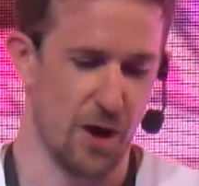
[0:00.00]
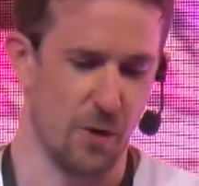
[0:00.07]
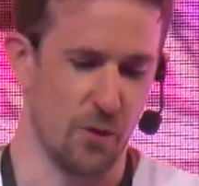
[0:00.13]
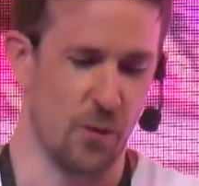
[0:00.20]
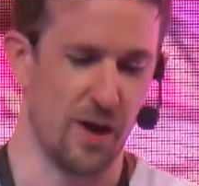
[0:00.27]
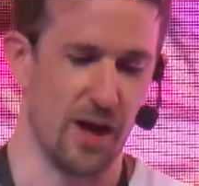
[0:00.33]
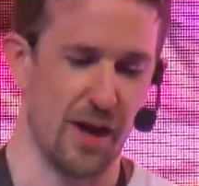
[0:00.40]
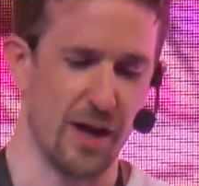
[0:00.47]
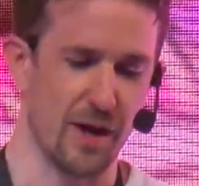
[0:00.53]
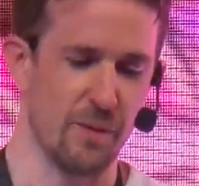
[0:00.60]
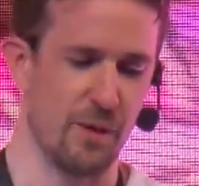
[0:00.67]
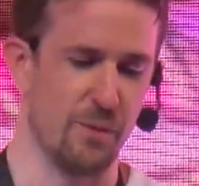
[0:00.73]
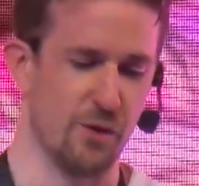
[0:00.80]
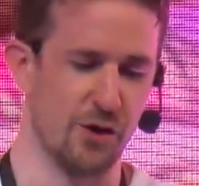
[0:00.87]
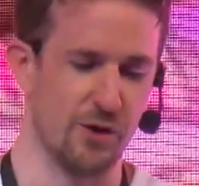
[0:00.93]
What I like
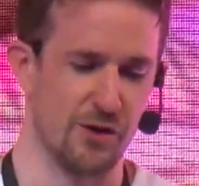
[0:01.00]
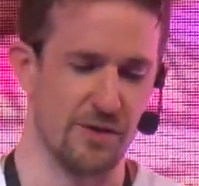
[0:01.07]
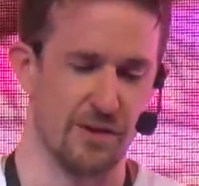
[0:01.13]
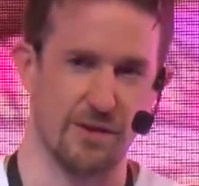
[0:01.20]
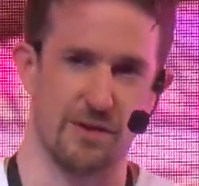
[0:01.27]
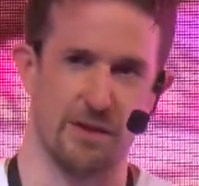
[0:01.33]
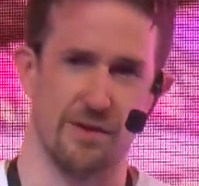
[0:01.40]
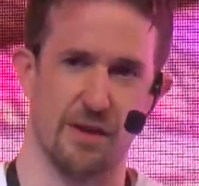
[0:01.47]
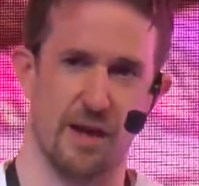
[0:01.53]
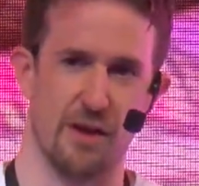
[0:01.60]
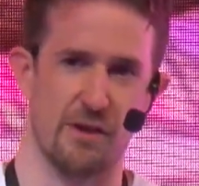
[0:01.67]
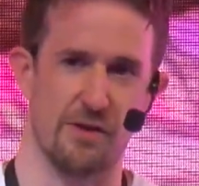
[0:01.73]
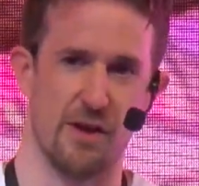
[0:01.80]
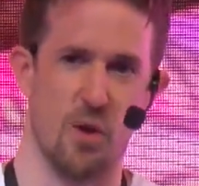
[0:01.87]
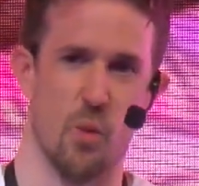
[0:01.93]
about portraits is it's like
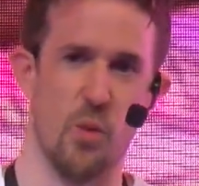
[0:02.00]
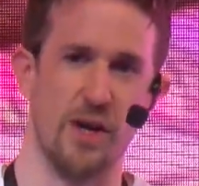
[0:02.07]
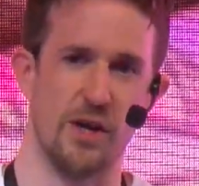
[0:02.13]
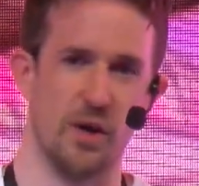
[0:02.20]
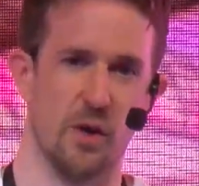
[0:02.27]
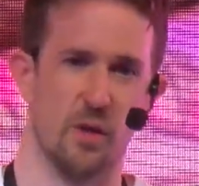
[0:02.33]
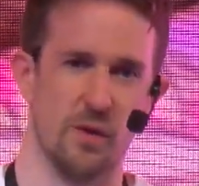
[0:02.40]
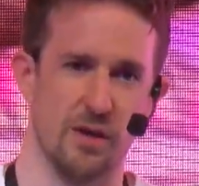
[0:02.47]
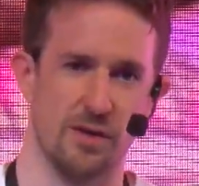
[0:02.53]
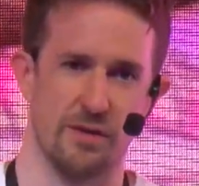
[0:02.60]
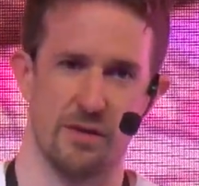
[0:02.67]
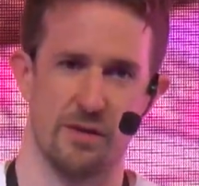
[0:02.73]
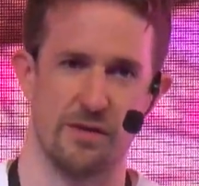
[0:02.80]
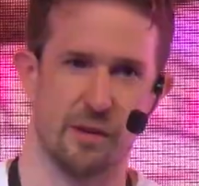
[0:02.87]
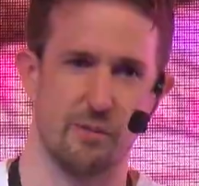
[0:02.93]
a window into
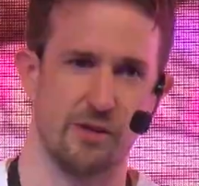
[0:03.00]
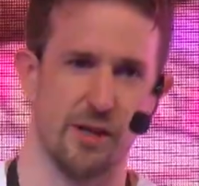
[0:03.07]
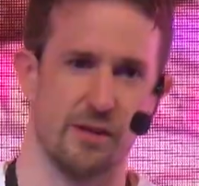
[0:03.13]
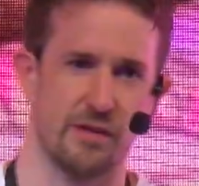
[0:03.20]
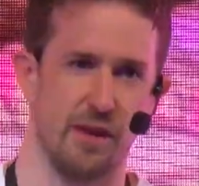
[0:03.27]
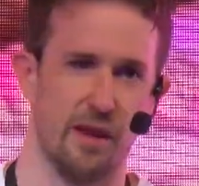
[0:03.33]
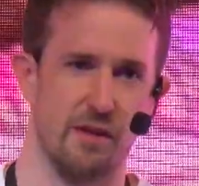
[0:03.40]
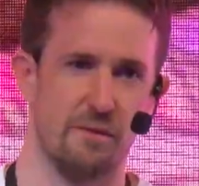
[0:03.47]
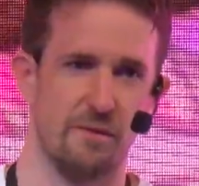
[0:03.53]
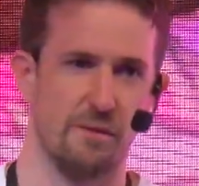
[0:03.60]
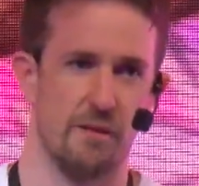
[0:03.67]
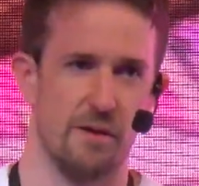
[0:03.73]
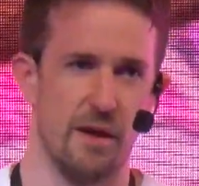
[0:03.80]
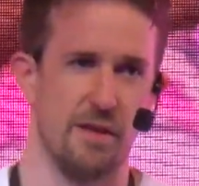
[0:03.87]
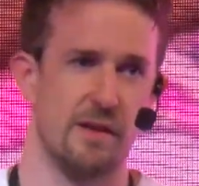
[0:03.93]
the subject's life.
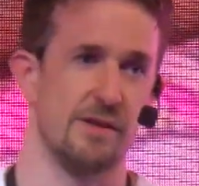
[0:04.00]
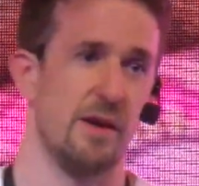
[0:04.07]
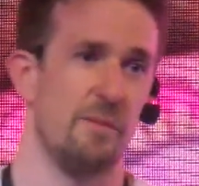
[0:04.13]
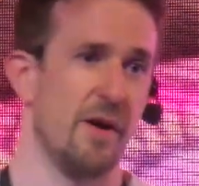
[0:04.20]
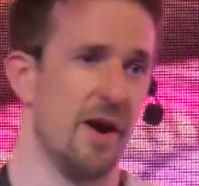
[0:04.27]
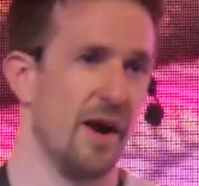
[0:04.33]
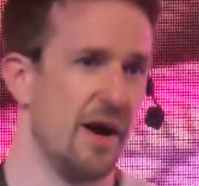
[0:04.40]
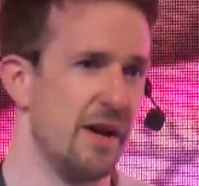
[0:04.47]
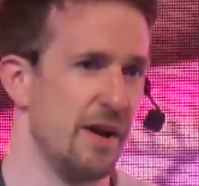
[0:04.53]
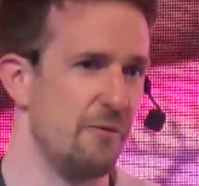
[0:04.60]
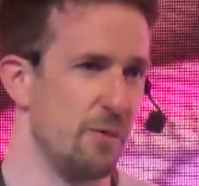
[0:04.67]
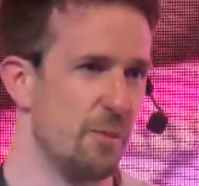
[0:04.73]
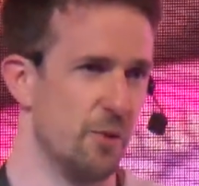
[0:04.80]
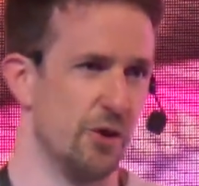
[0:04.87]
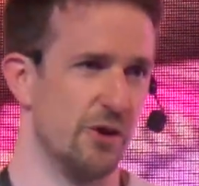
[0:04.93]
And they say behind every
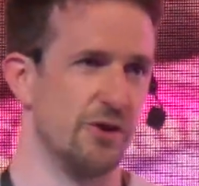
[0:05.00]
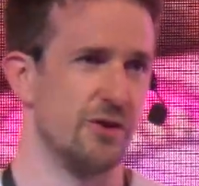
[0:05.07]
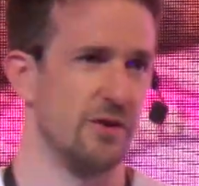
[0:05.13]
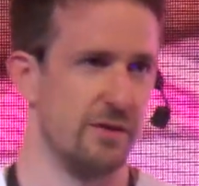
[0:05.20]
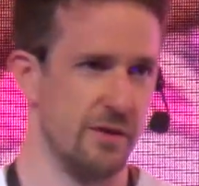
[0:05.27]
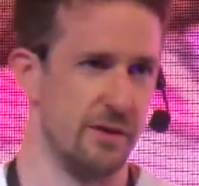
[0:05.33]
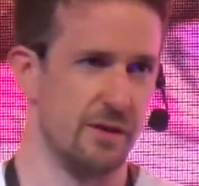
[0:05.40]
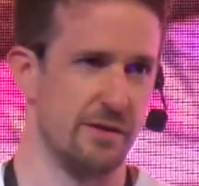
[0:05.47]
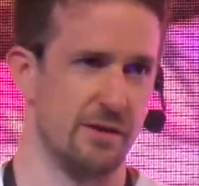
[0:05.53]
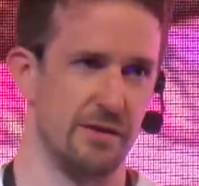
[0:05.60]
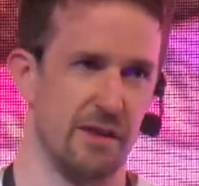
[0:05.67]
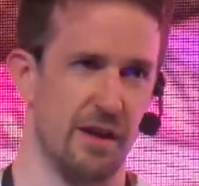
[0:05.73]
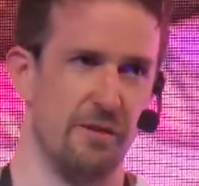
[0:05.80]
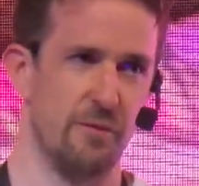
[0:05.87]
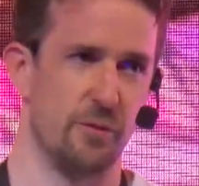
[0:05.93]
portrait is a
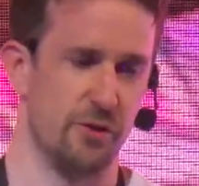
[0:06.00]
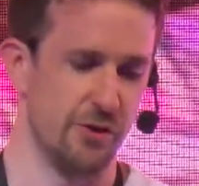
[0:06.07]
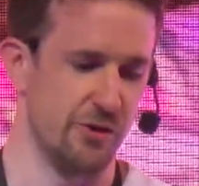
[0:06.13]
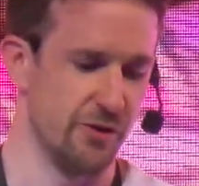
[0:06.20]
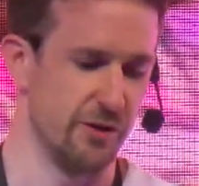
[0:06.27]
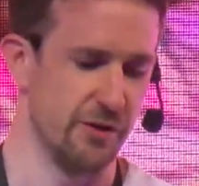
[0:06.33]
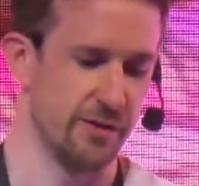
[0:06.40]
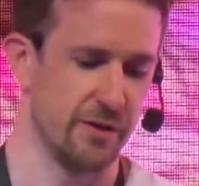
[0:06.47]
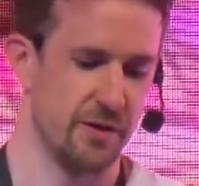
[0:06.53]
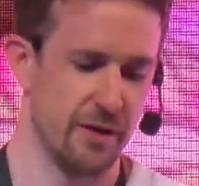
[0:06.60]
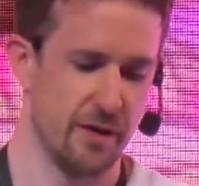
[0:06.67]
self-portrait.